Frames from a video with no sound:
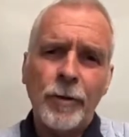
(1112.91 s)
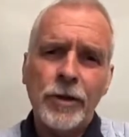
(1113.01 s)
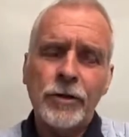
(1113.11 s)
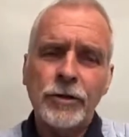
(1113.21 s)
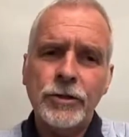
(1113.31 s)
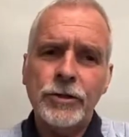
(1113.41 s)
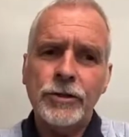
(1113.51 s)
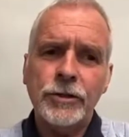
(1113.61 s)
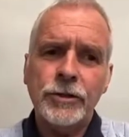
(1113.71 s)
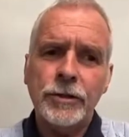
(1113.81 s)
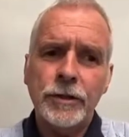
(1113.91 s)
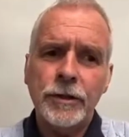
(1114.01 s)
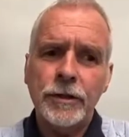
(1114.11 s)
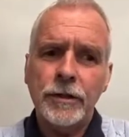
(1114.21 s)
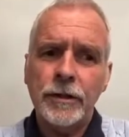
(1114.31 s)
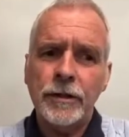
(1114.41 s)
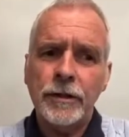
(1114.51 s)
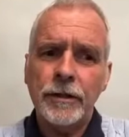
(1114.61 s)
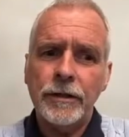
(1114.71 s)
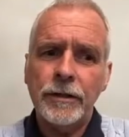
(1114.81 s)
because
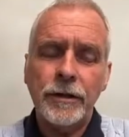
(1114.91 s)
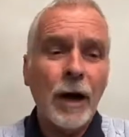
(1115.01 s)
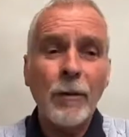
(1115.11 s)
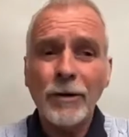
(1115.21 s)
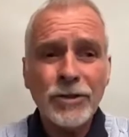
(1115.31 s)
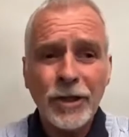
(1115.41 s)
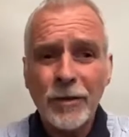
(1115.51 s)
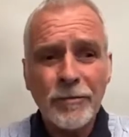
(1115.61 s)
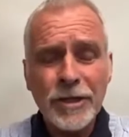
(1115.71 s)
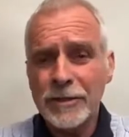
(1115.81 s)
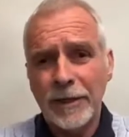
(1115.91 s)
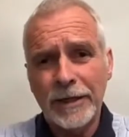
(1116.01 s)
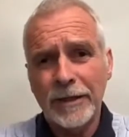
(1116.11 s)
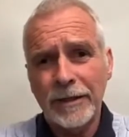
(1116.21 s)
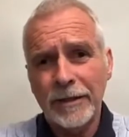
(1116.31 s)
no one's going to miss me.